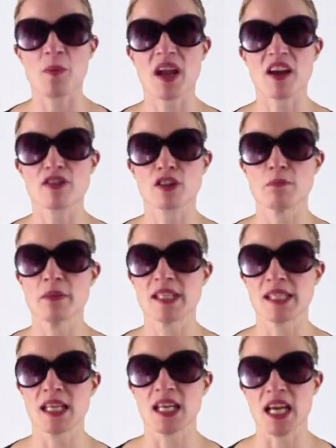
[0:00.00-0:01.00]
we have some
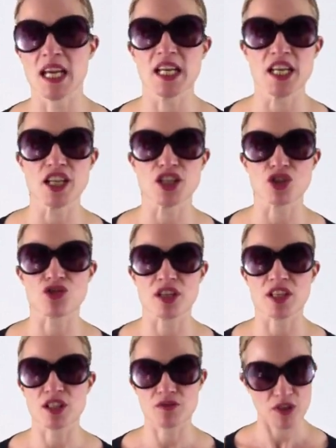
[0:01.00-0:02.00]
miscellaneous
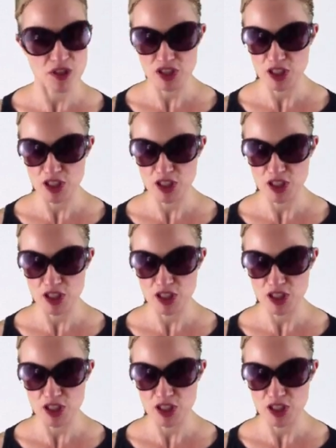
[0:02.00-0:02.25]
triggers for the